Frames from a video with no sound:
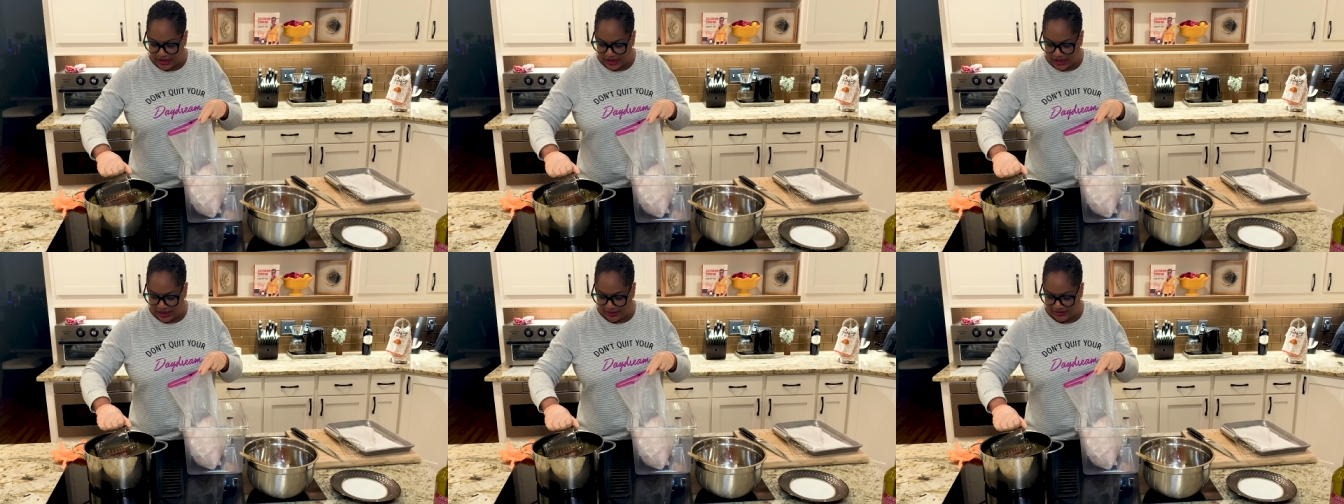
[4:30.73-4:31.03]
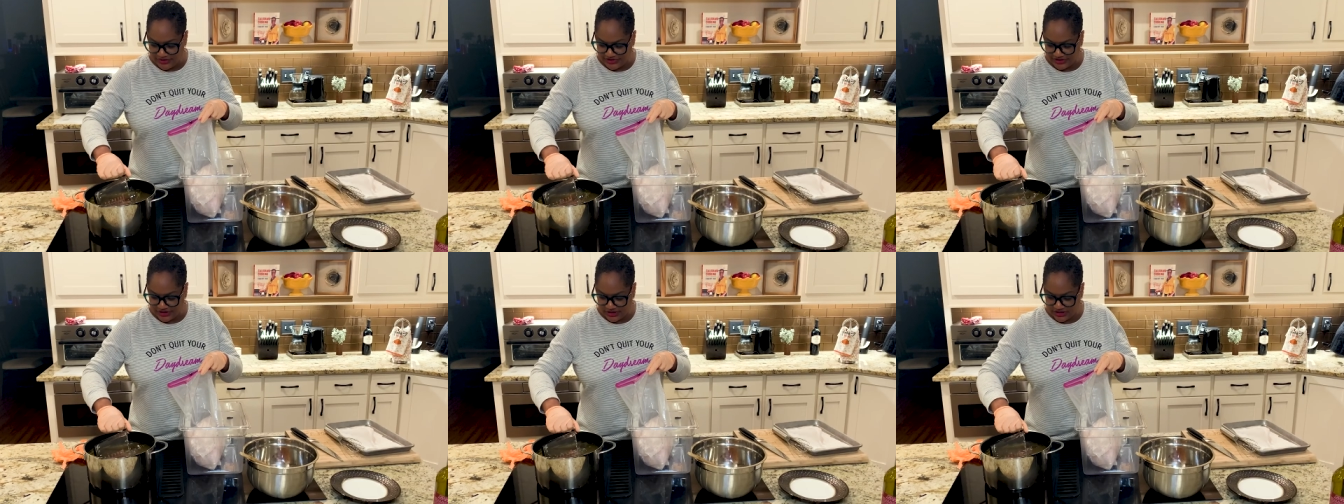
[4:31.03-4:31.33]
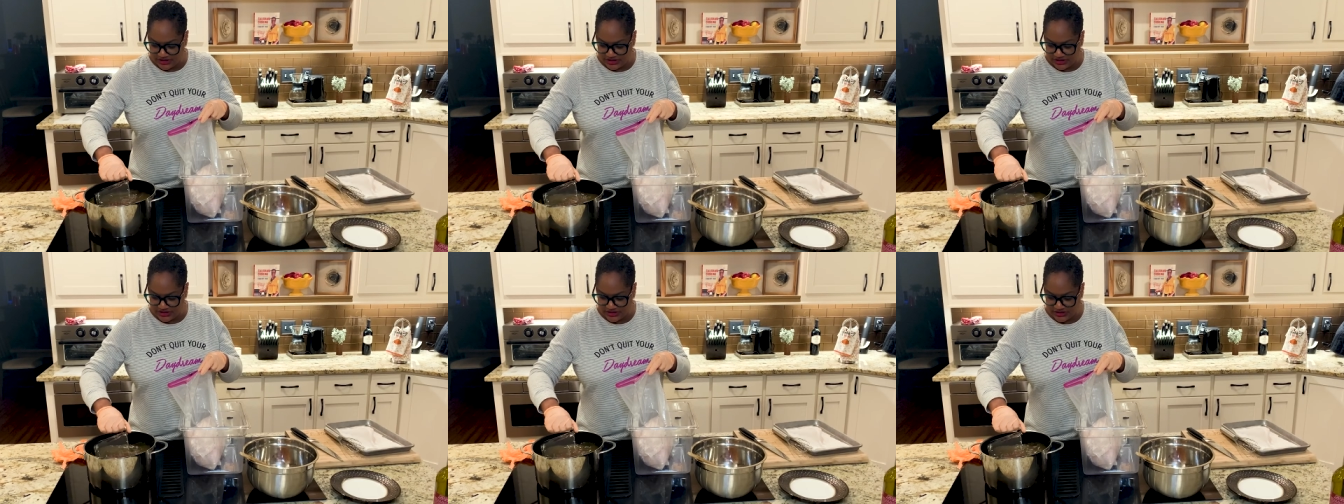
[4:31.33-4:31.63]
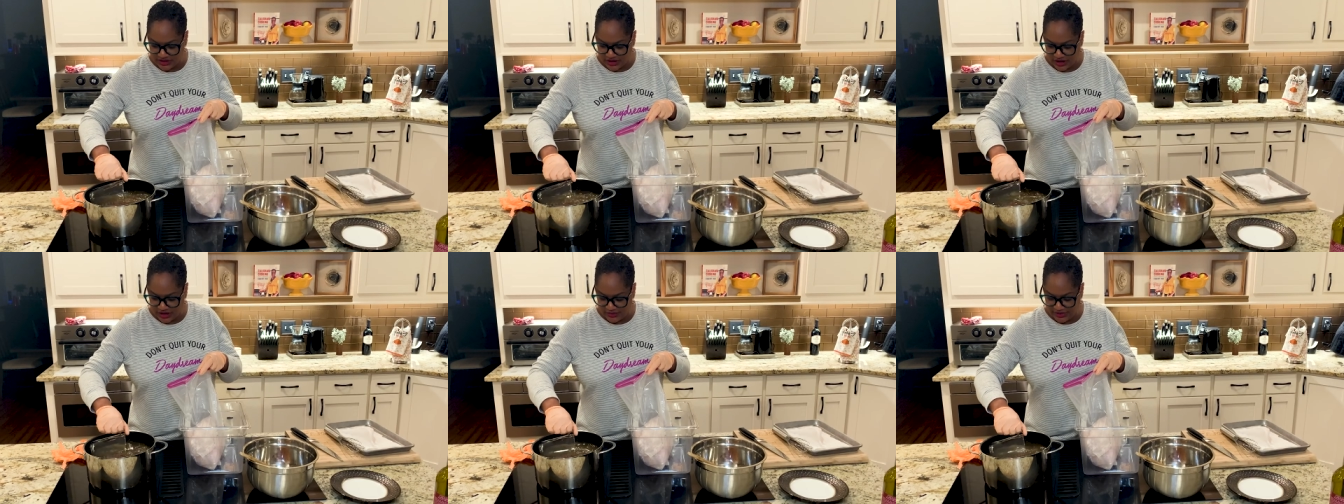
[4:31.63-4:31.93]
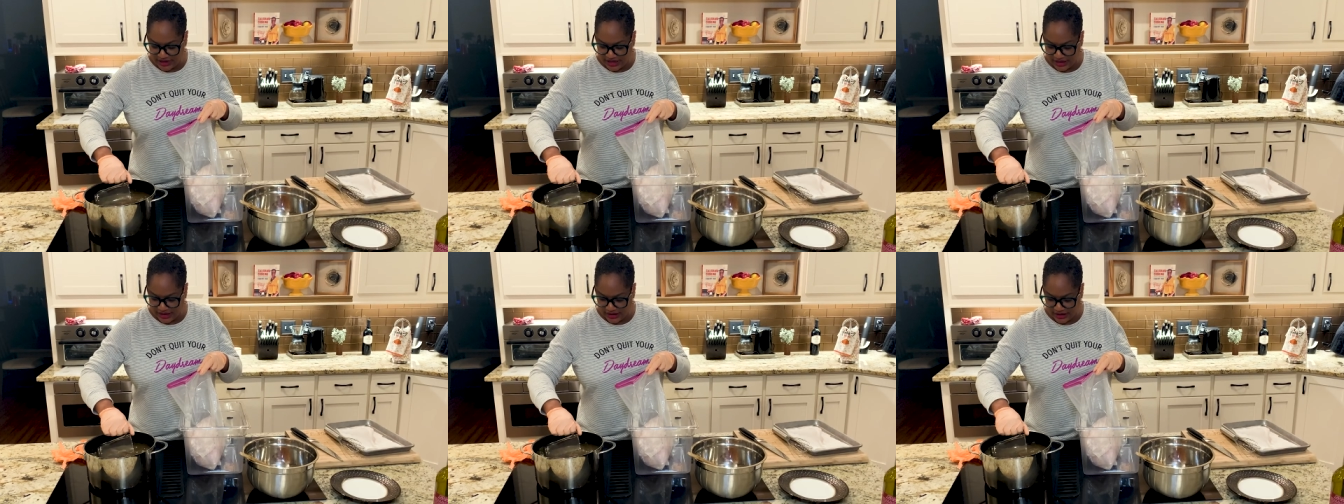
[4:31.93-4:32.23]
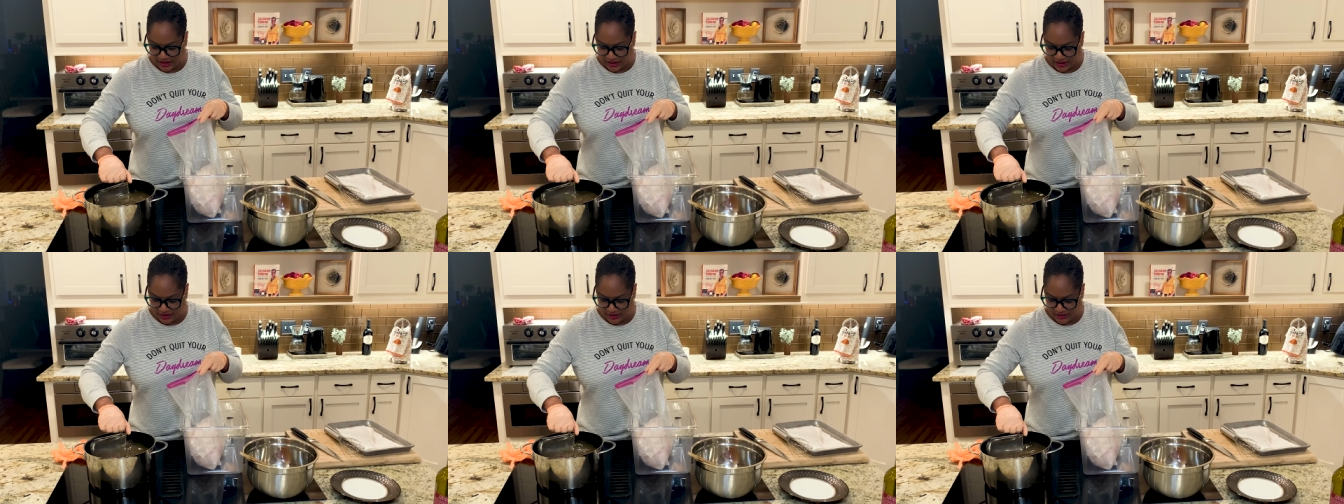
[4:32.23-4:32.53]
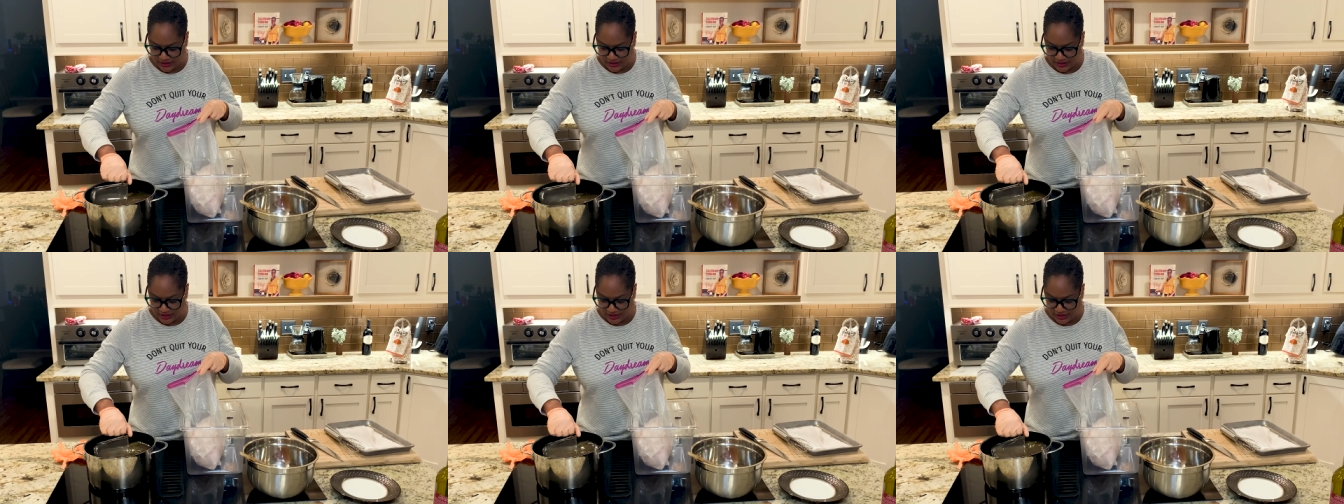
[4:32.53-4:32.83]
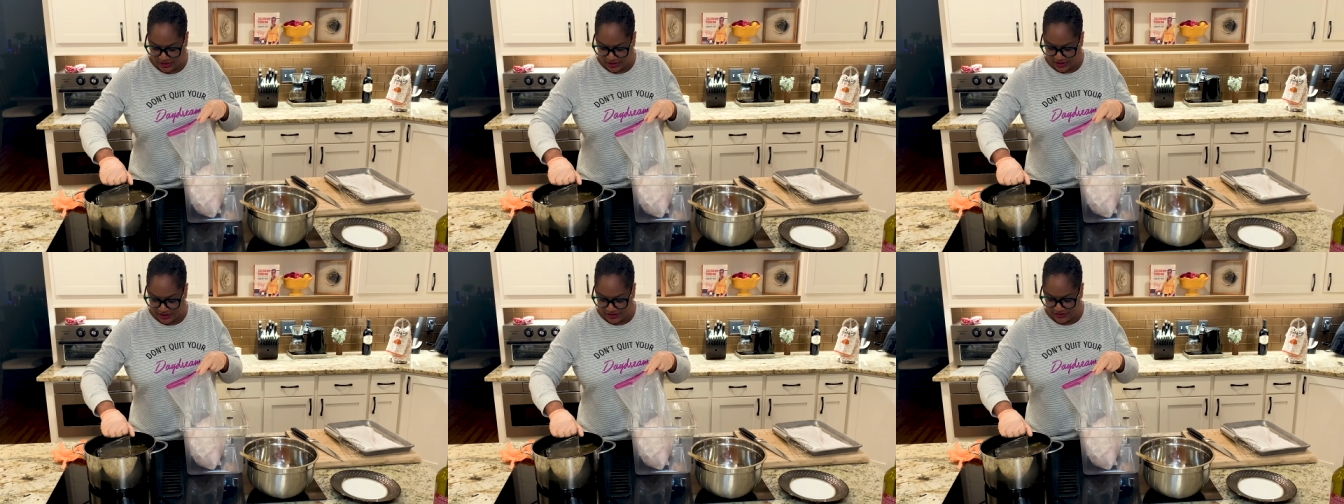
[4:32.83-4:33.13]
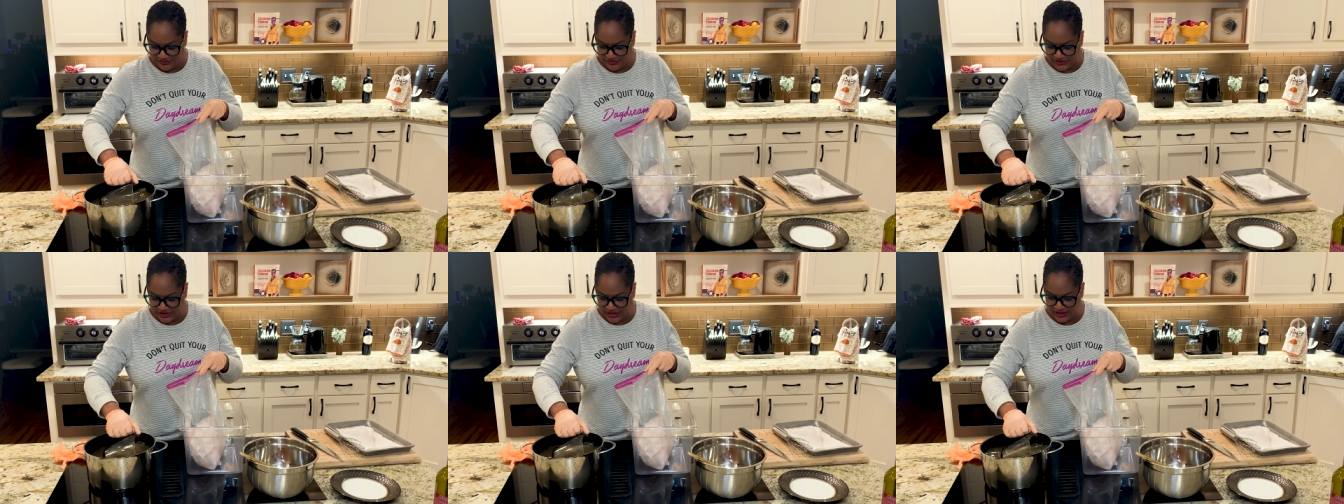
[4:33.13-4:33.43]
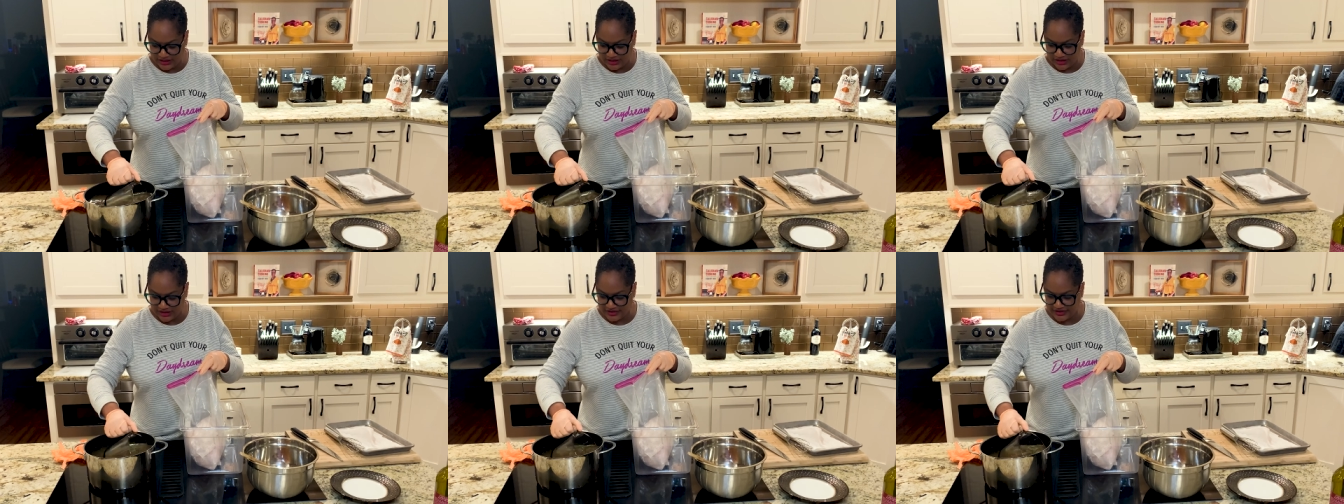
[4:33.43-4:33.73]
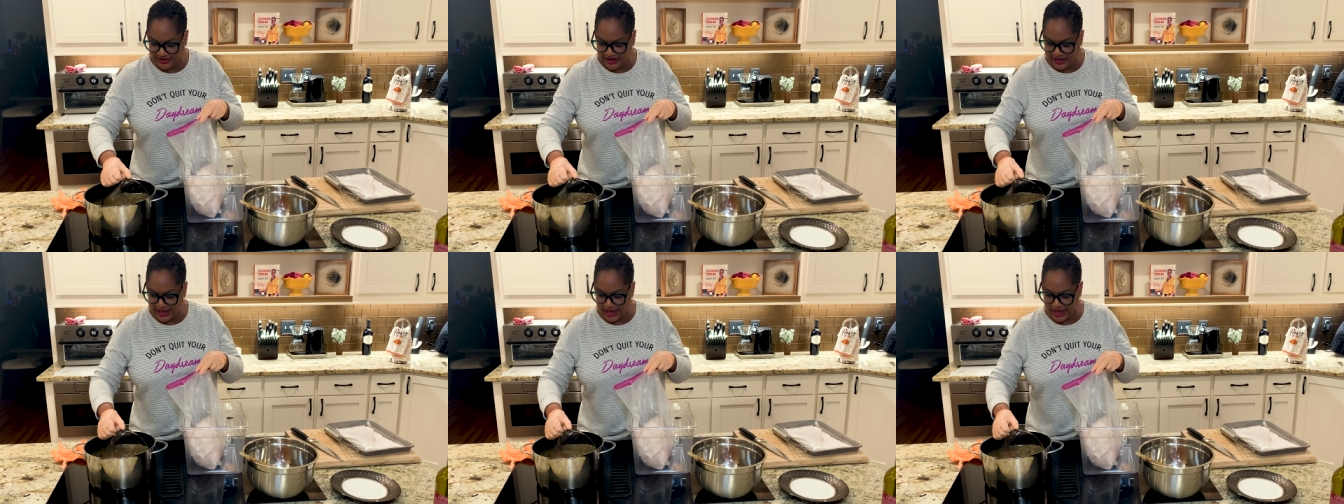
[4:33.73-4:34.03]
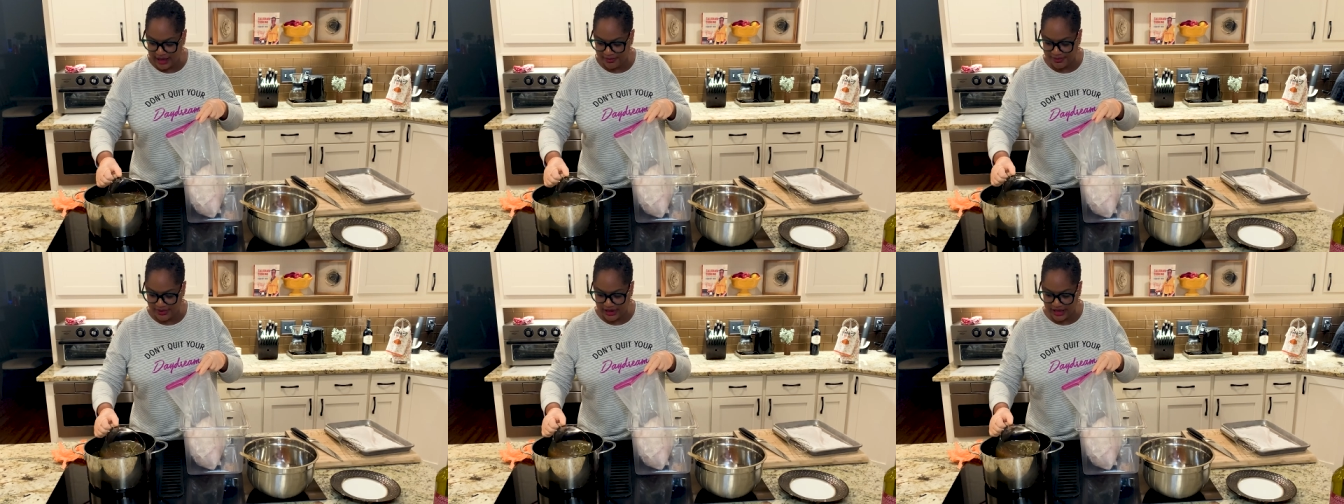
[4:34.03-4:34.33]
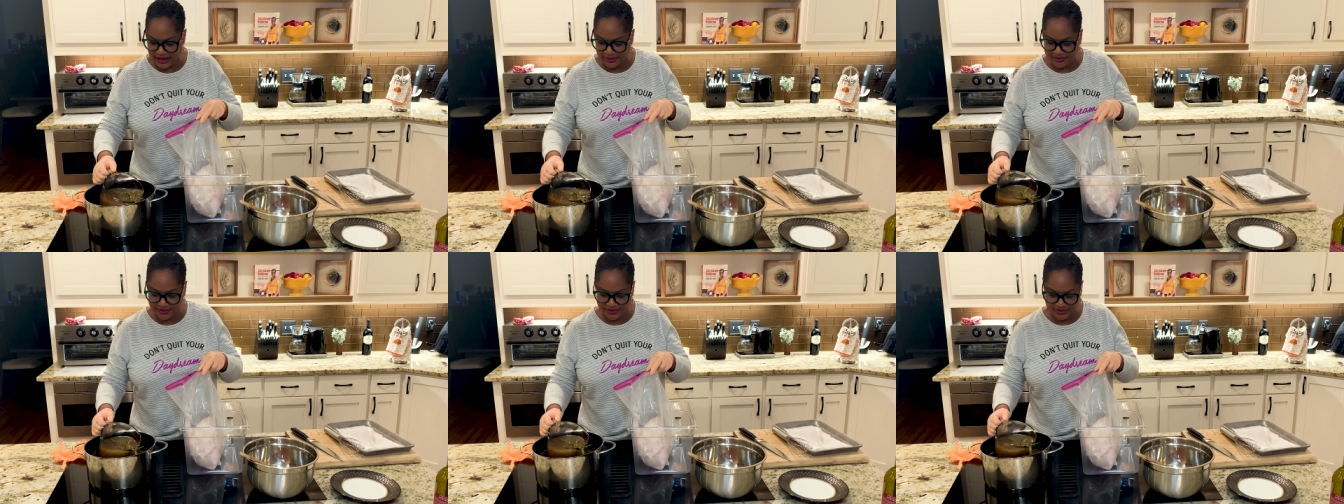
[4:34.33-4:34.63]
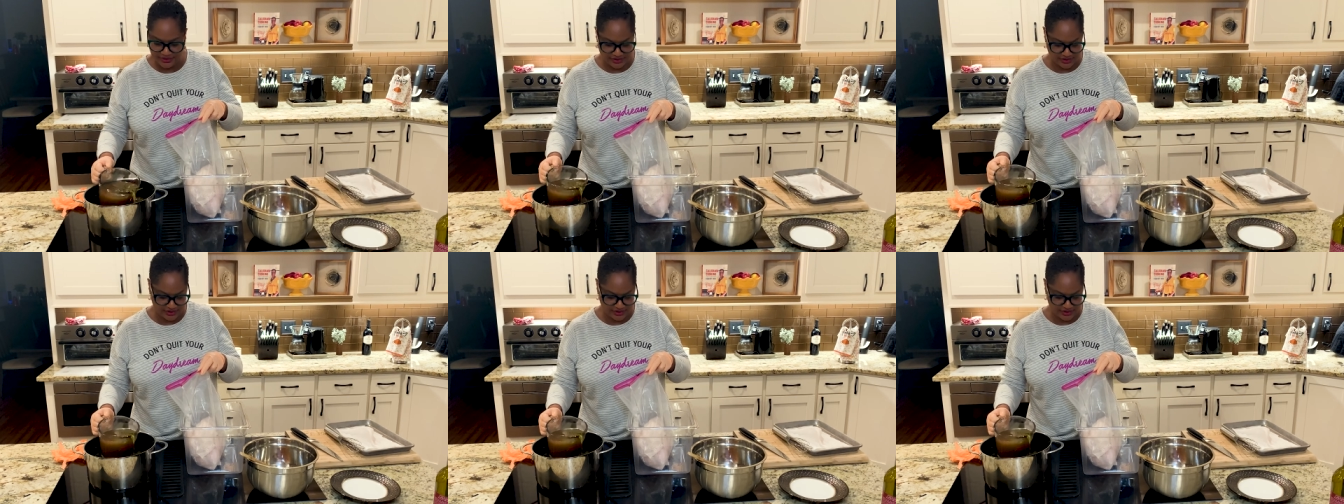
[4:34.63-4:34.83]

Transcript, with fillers: and I'm just gonna start by filling the cup up